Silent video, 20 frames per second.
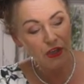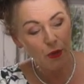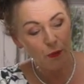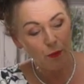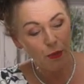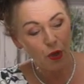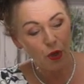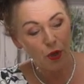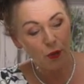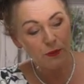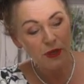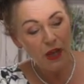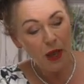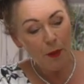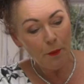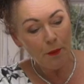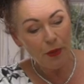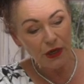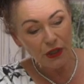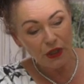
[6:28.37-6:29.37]
your blooms,
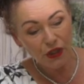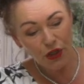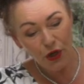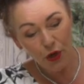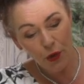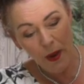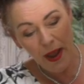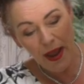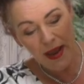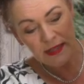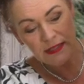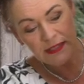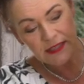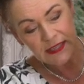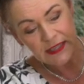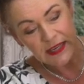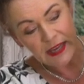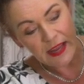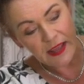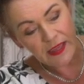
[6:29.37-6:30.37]
bring two hands
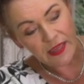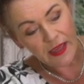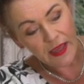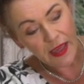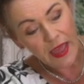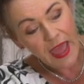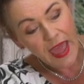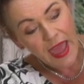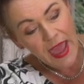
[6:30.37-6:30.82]
together,